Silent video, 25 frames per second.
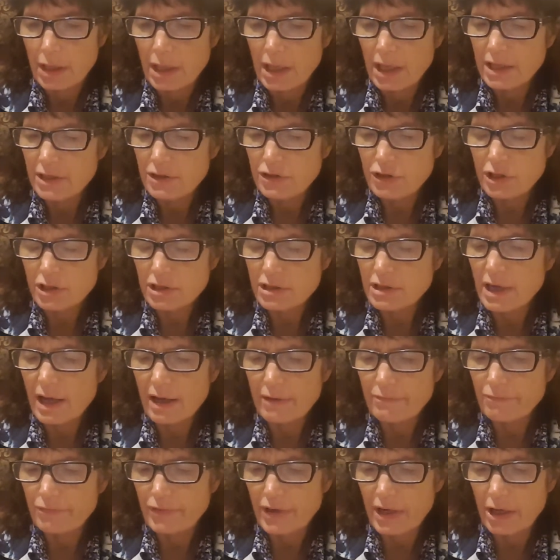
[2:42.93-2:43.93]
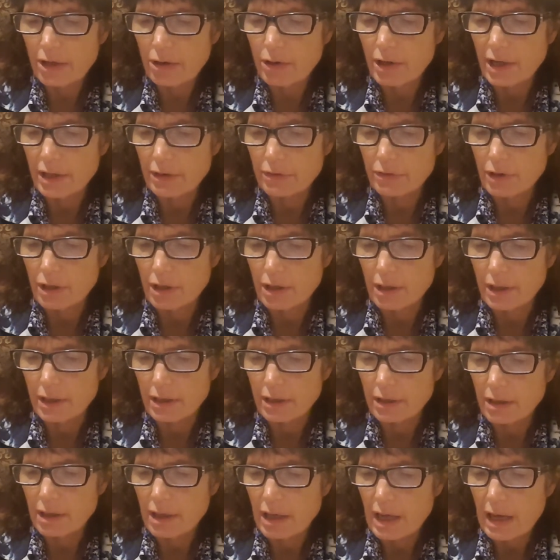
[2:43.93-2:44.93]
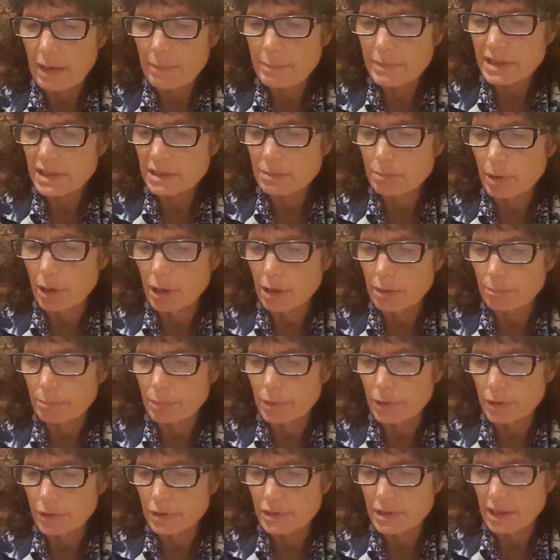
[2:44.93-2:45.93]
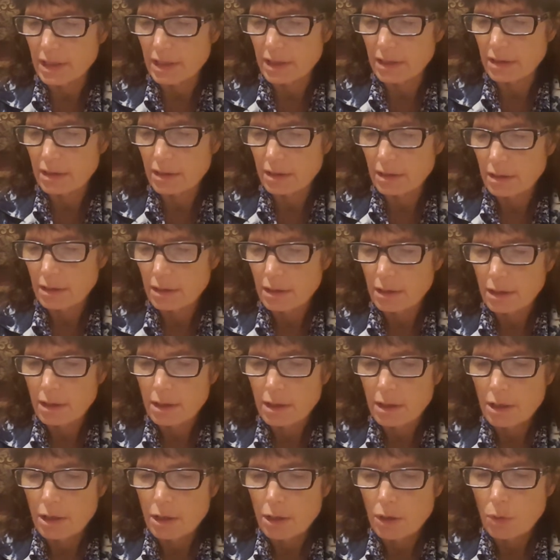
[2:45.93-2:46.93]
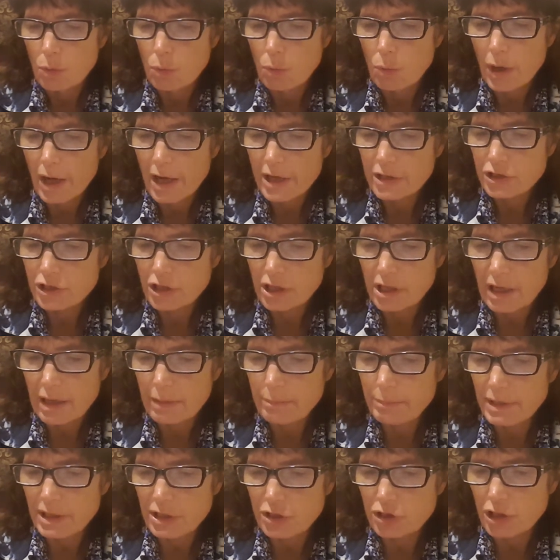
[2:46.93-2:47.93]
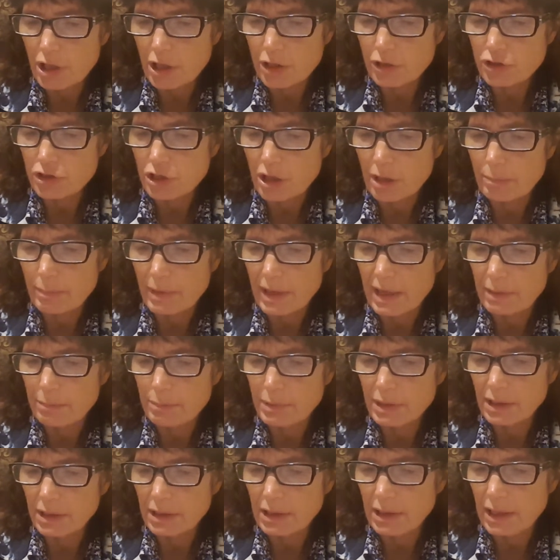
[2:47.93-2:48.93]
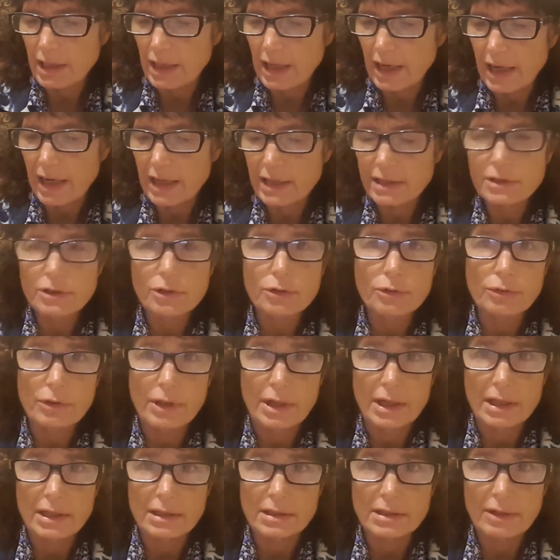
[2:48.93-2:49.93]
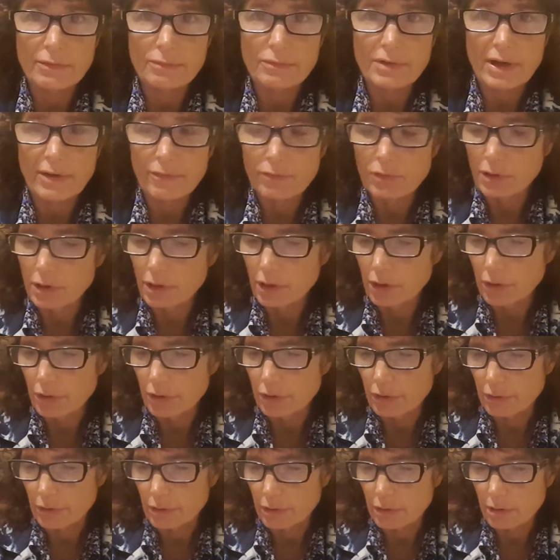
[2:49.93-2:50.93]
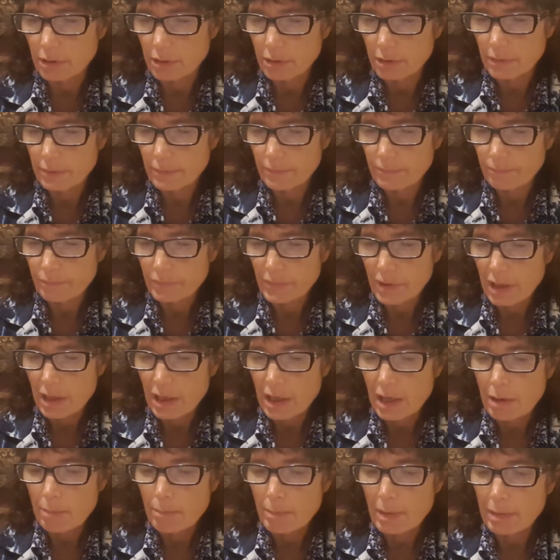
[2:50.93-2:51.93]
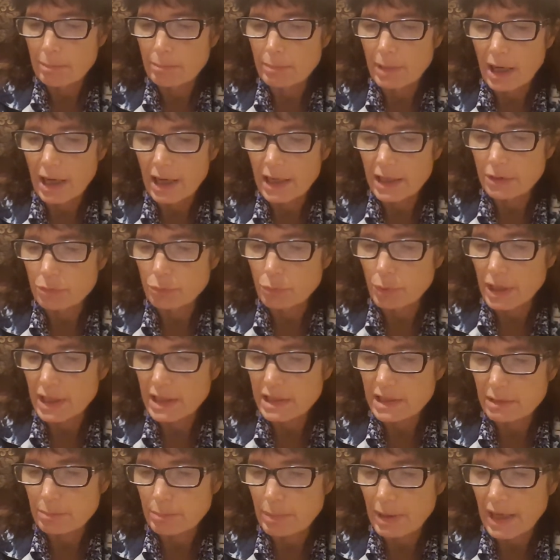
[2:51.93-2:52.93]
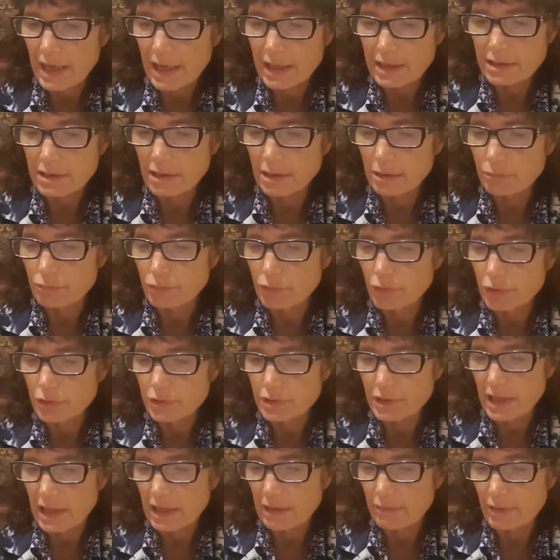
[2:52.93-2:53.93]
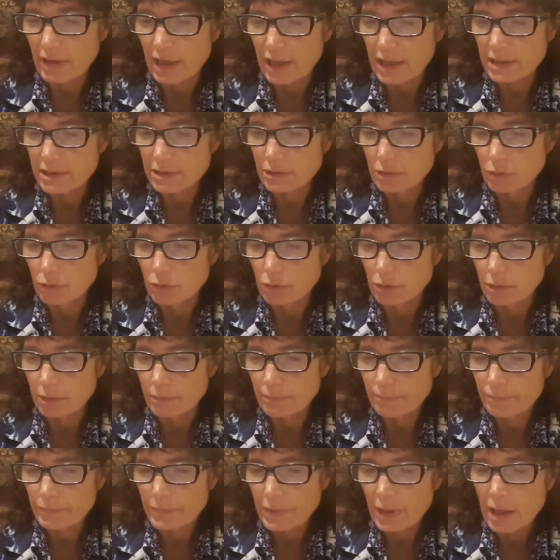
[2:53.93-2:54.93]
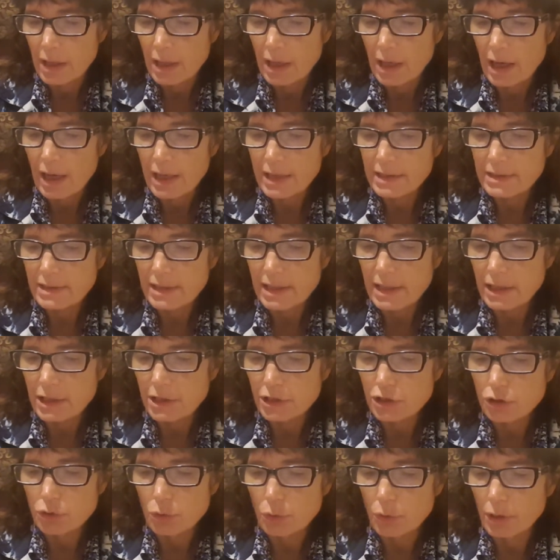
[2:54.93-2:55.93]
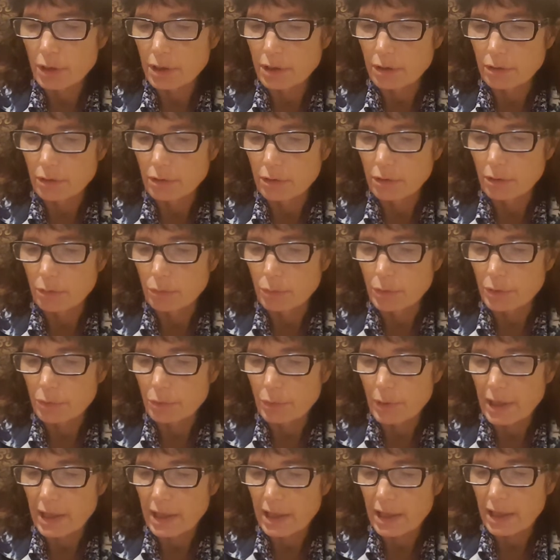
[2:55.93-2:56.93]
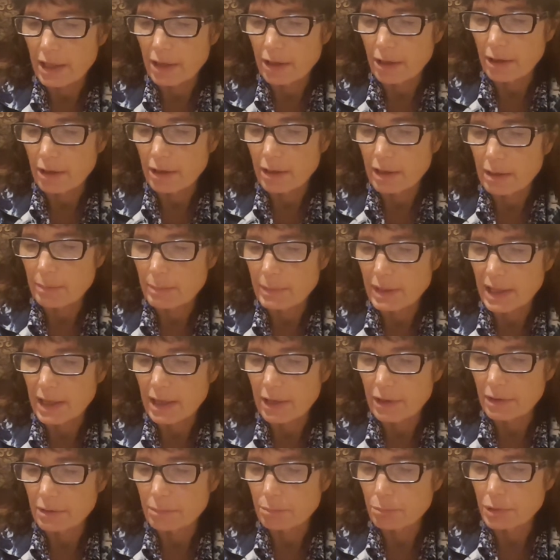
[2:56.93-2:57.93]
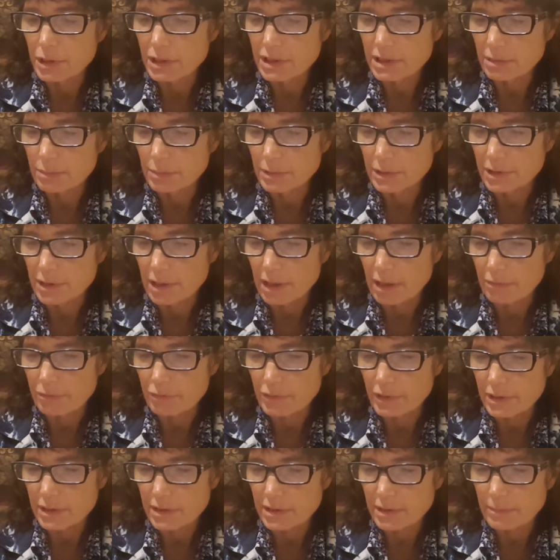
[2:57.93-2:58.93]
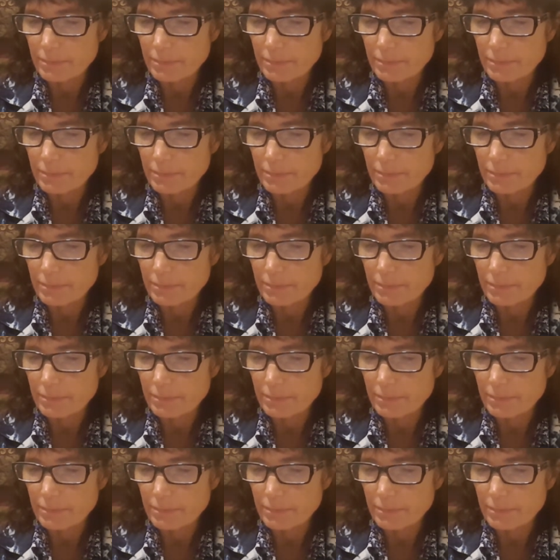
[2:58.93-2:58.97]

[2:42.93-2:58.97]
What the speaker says: It's just not fair, I thought. I'm a smart person. Why should I be judged on my ability to answer things I've never learned? My mind raced back to the first day of high school. I'd seen a short girl with red hair coming out of the principal's office.